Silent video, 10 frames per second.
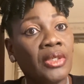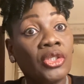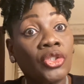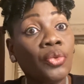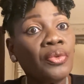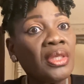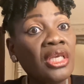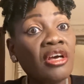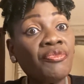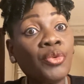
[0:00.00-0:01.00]
Don't
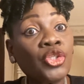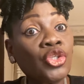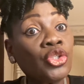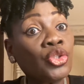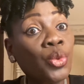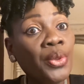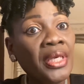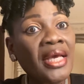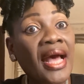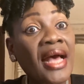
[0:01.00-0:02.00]
think of what you're
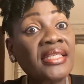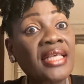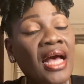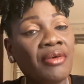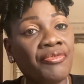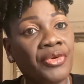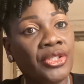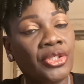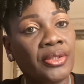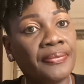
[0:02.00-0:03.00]
doing as average.